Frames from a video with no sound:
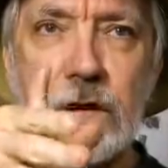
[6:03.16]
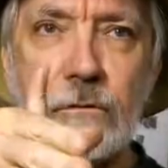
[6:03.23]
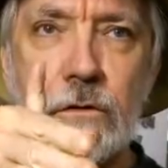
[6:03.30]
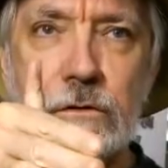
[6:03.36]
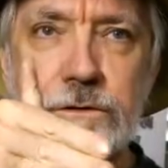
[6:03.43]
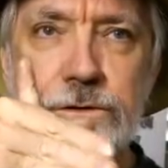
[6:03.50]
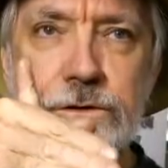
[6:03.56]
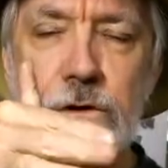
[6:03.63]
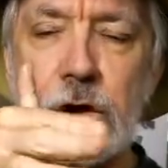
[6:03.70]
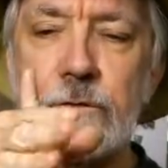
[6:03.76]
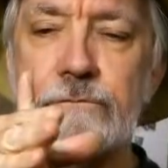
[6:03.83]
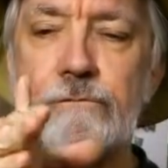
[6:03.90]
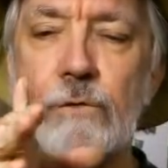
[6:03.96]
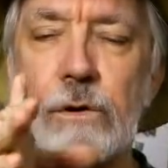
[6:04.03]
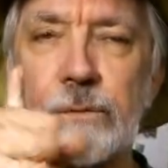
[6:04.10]
they will
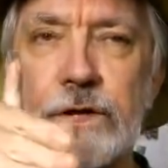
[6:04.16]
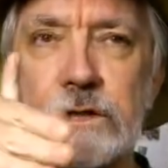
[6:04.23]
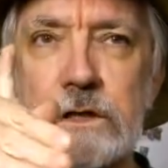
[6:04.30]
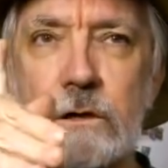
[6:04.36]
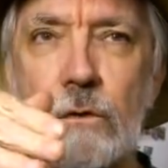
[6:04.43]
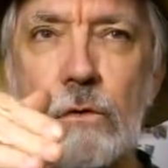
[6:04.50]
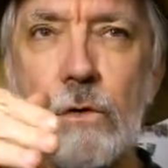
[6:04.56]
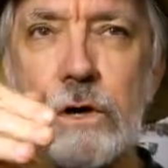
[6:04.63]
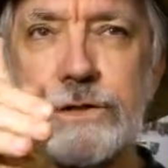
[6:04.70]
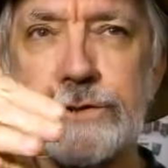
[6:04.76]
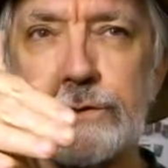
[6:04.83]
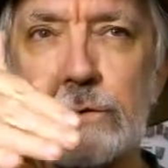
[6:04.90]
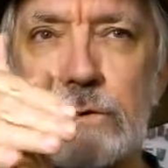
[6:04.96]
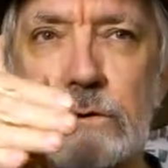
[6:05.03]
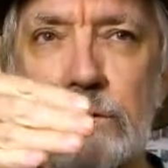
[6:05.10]
start forming a little
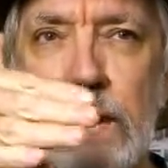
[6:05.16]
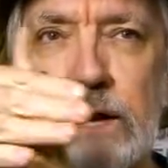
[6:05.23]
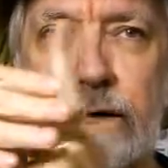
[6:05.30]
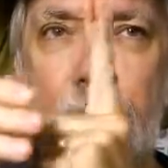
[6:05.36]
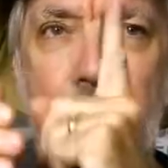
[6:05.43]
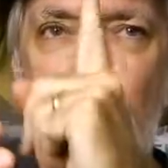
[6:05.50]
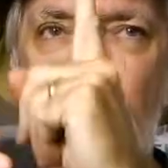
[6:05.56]
horseshoe around a